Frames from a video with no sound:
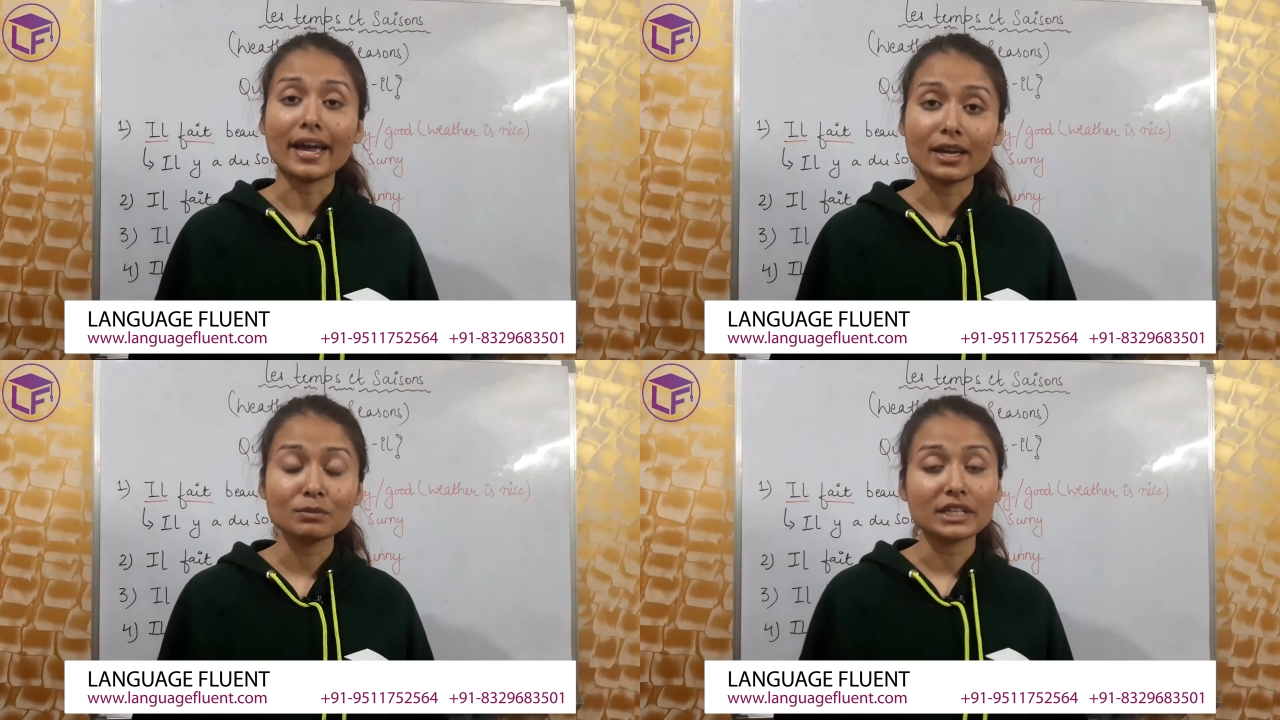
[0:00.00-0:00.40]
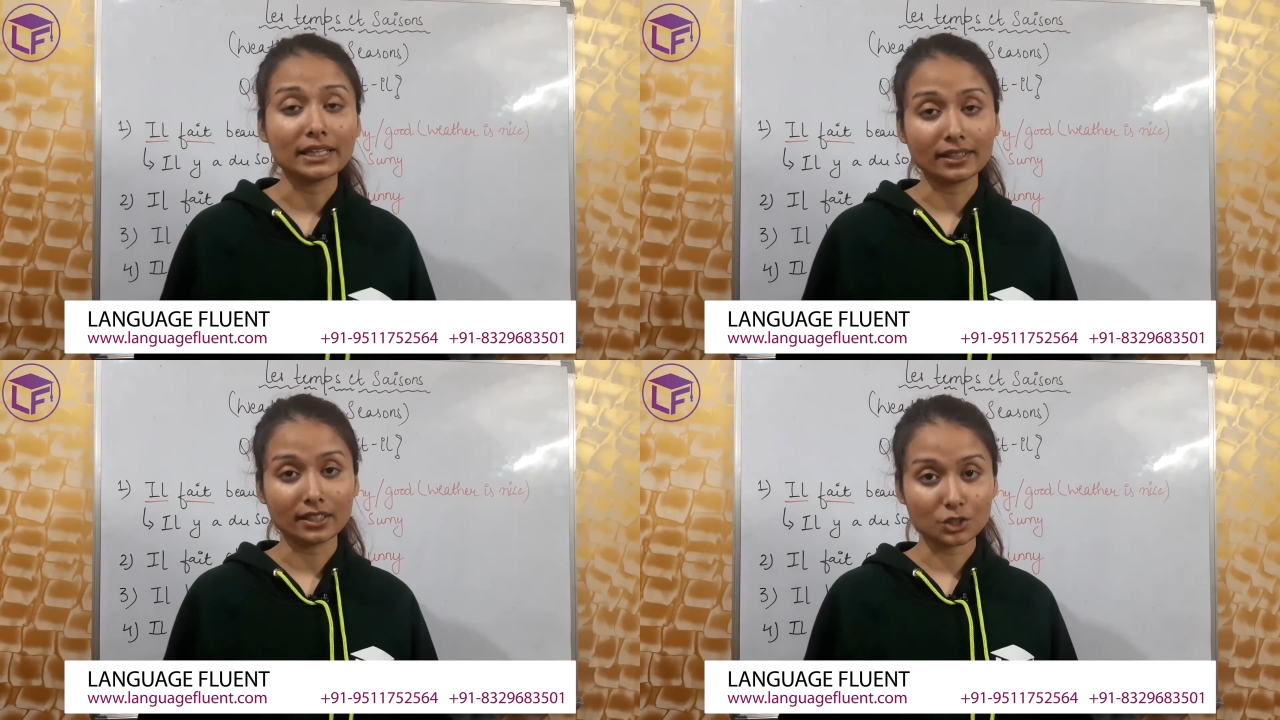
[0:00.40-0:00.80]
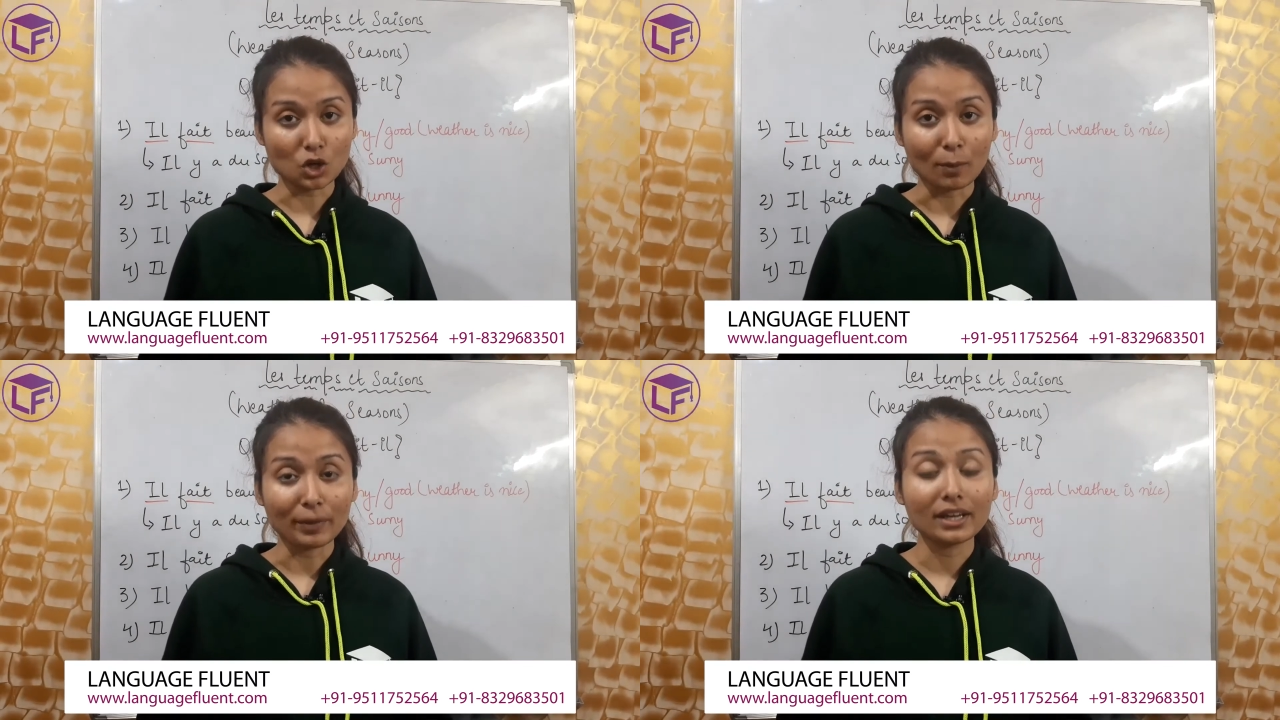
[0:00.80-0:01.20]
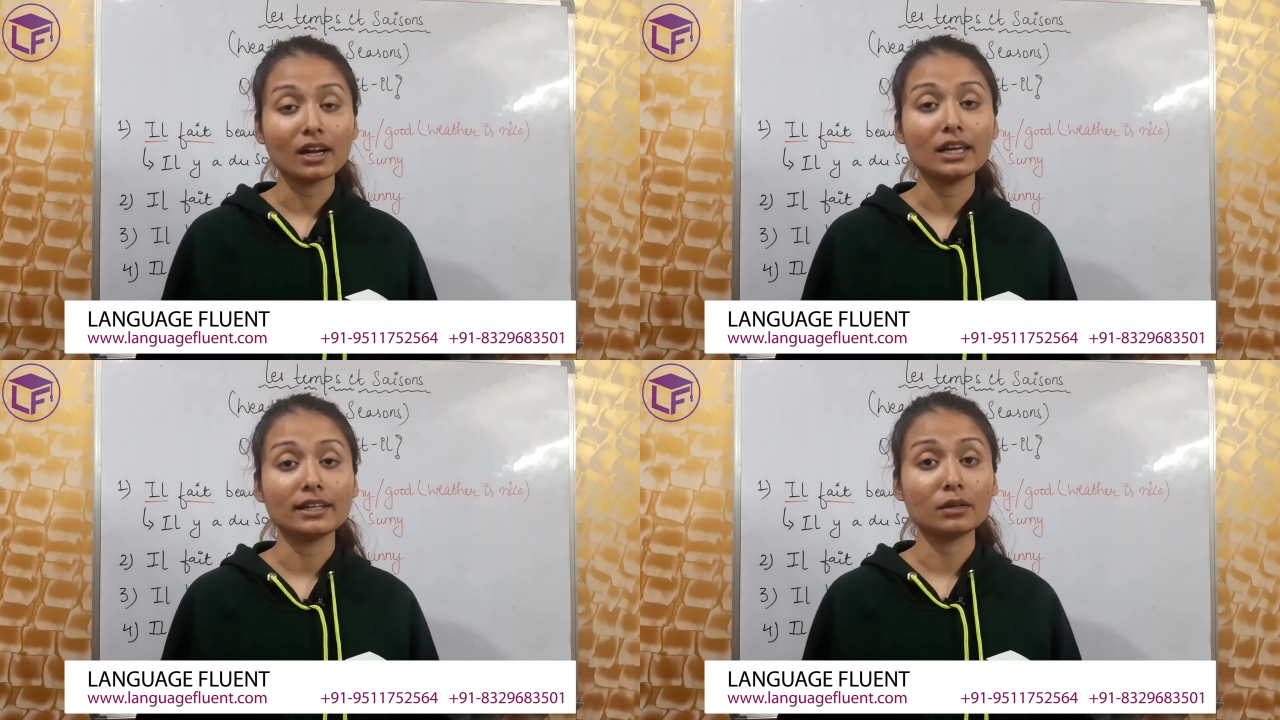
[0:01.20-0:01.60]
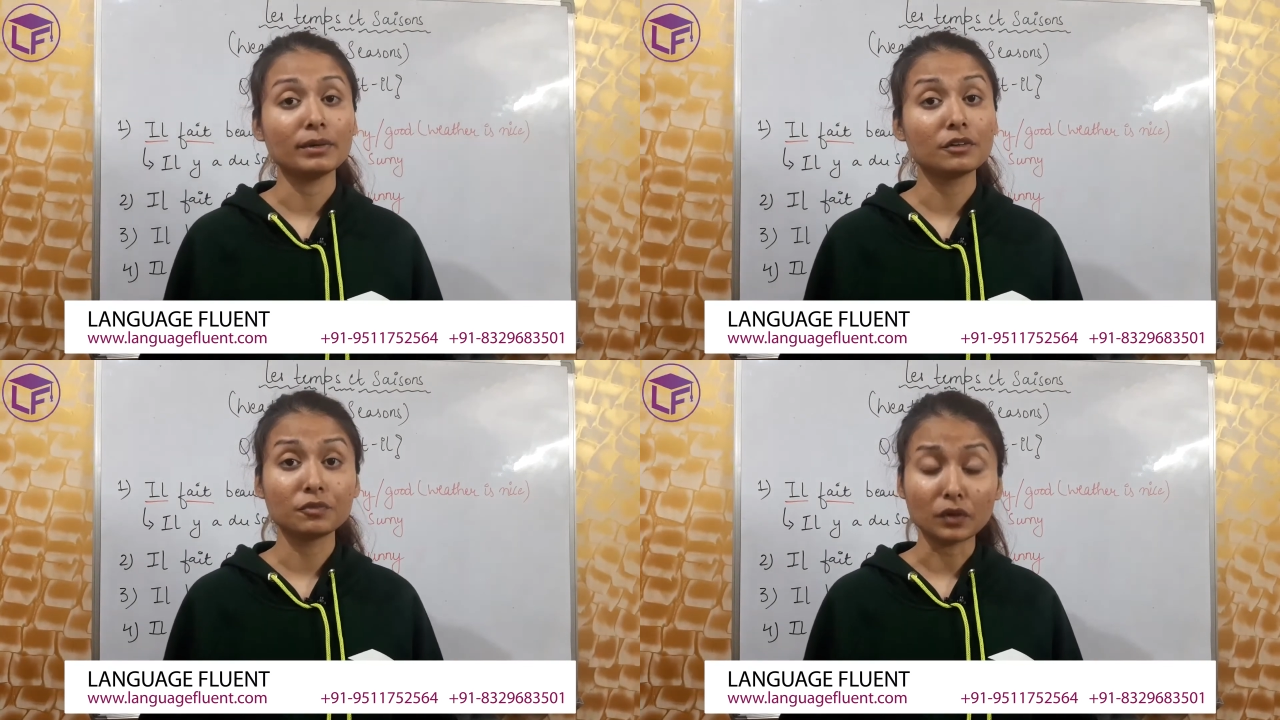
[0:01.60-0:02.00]
am taking this topic a little
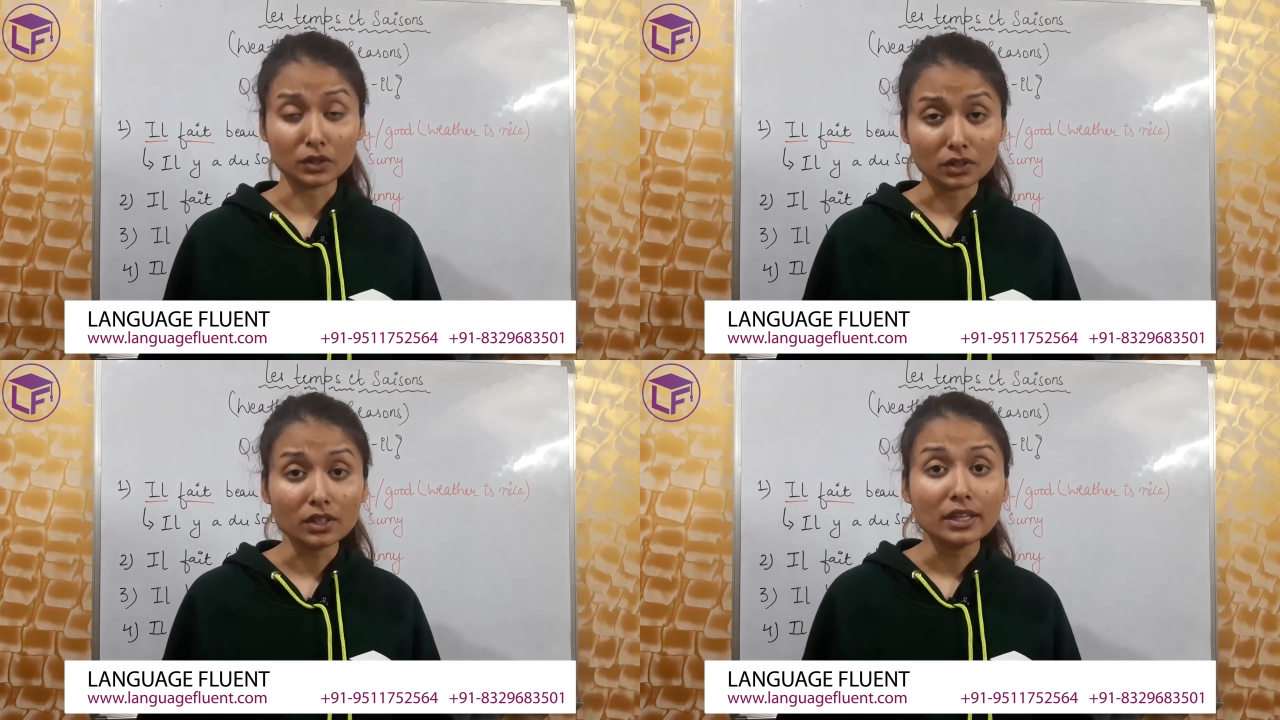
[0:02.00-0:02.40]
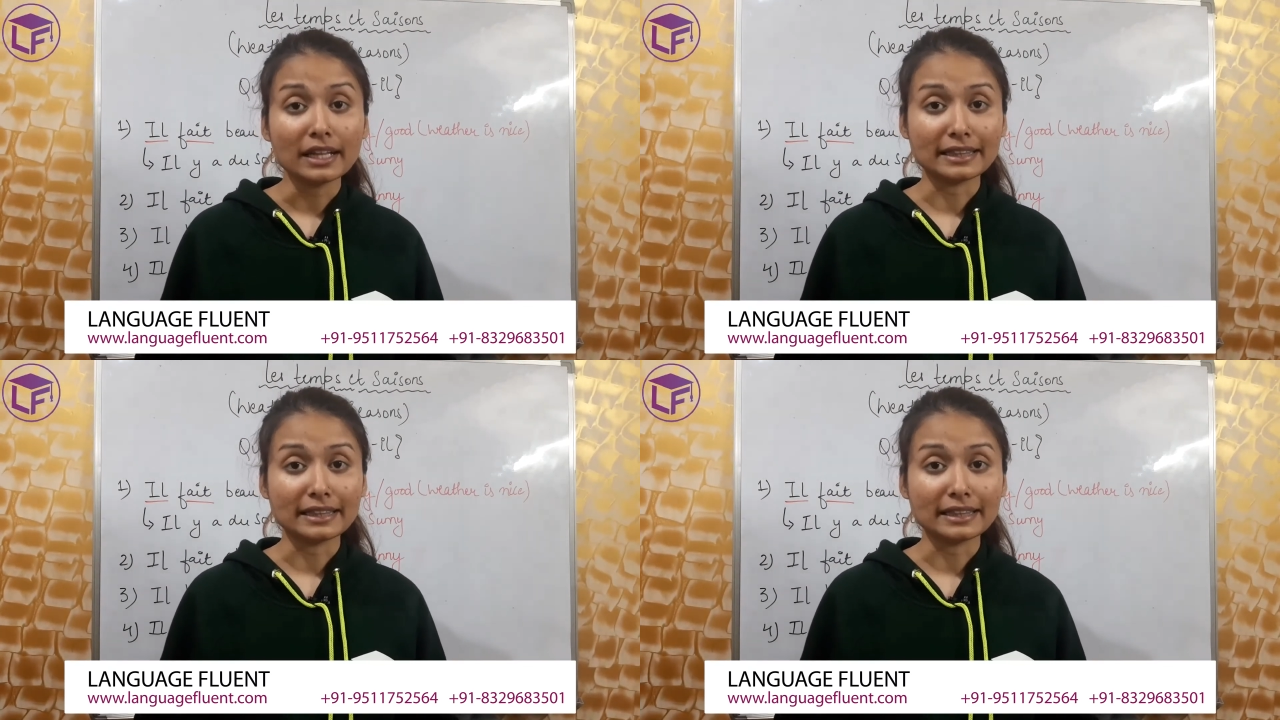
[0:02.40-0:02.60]
bit further.